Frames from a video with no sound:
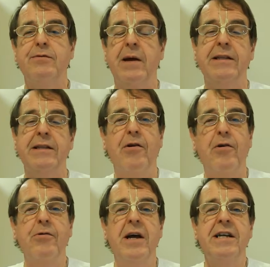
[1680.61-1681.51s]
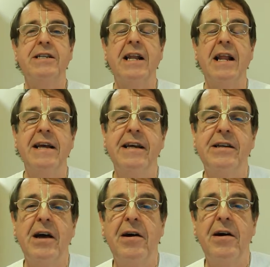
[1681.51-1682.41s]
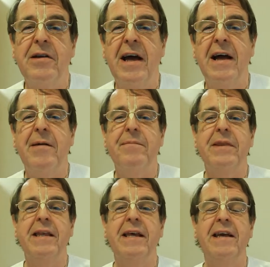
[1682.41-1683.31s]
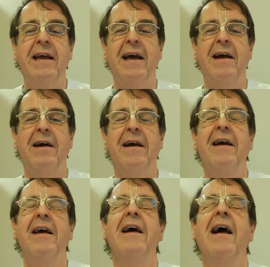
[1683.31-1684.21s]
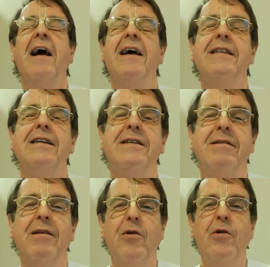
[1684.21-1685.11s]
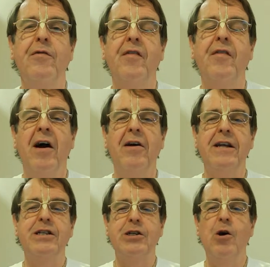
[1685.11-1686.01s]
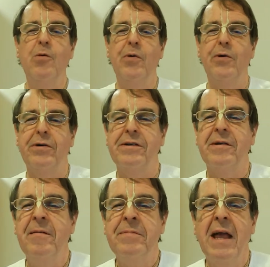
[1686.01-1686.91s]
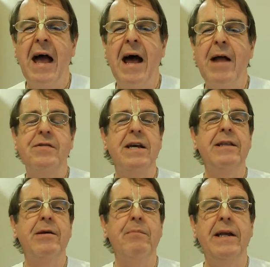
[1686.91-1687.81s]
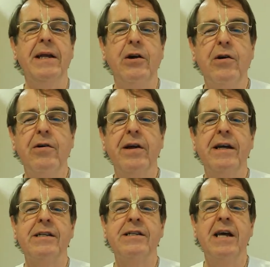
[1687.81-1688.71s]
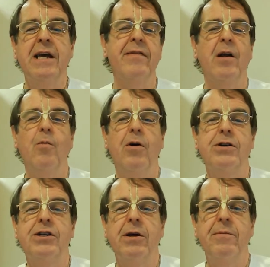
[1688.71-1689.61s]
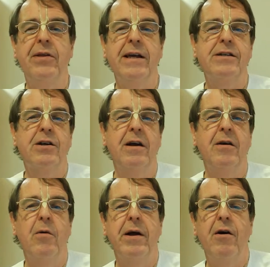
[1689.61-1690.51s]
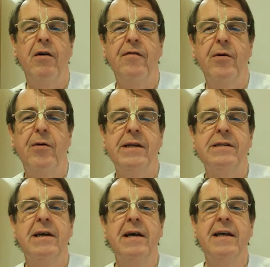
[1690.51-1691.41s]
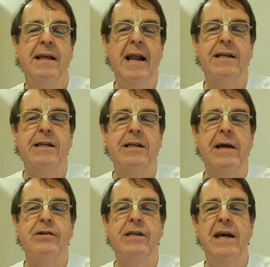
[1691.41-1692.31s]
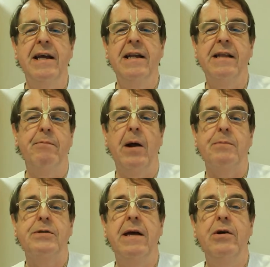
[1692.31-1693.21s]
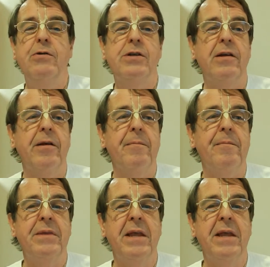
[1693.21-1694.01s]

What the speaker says: We had the crow sliding down the roof on its snowboard. And we've seen them being curious, and they'll watch some things going on for a bit. They like to be entertained. Perhaps they muse on them.